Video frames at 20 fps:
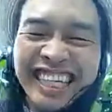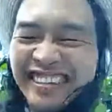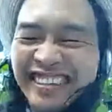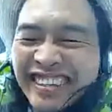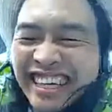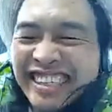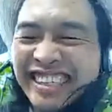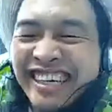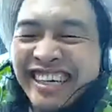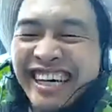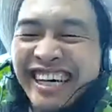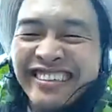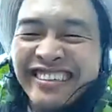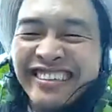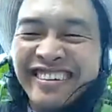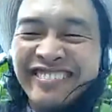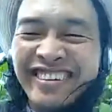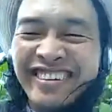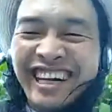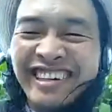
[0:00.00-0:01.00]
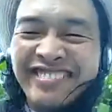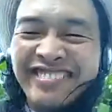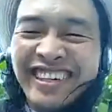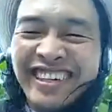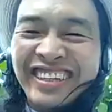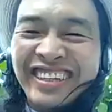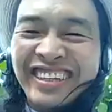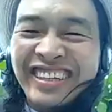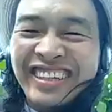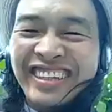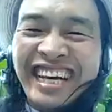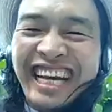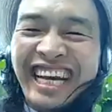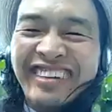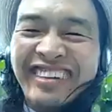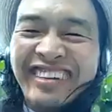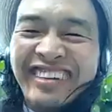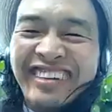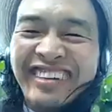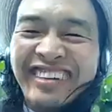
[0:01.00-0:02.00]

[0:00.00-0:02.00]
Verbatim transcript: acquiring five paper maps.